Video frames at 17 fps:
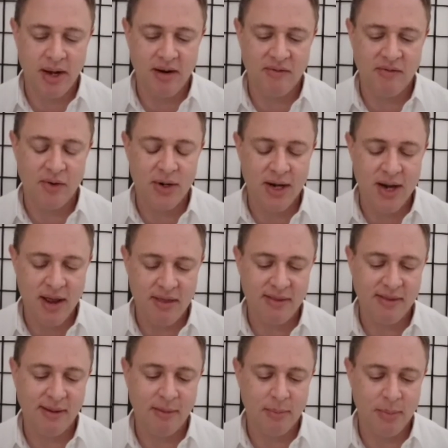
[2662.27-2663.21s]
I offered
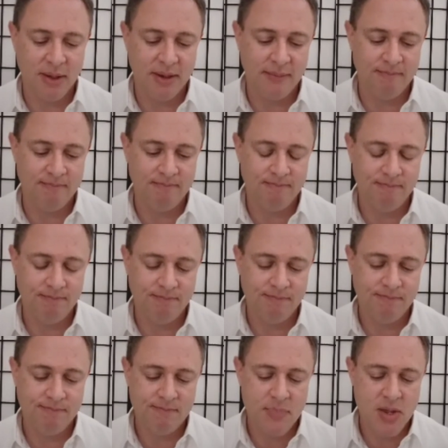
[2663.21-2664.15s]
nothing but
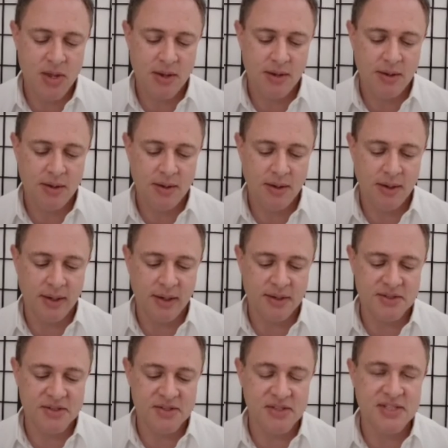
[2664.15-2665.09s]

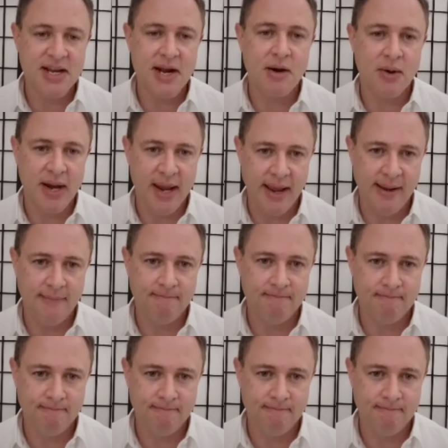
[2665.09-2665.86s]
sincerity.